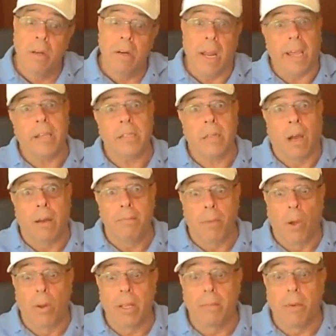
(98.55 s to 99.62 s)
next on
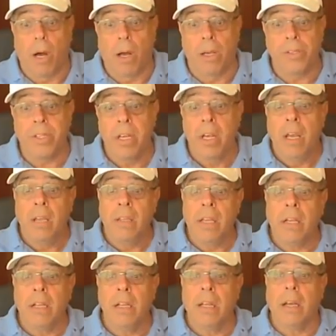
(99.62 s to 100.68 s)
bowling balls, and
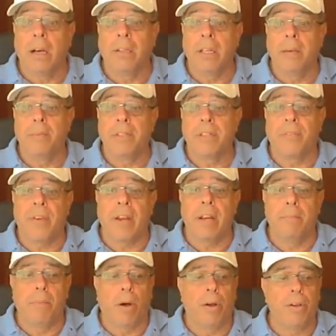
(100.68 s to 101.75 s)
then click on the image of
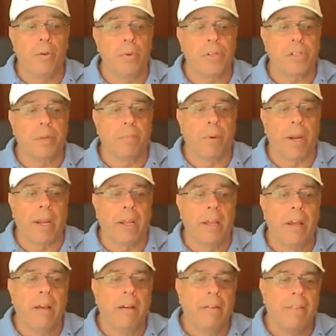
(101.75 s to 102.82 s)
any ball you wish to bring
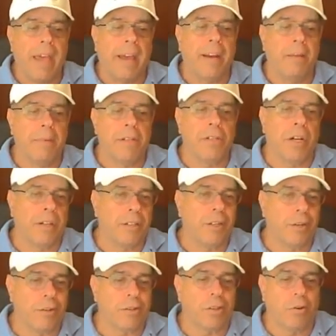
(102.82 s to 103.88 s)
that image onto
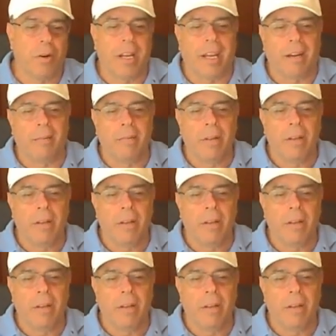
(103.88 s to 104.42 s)
your screen.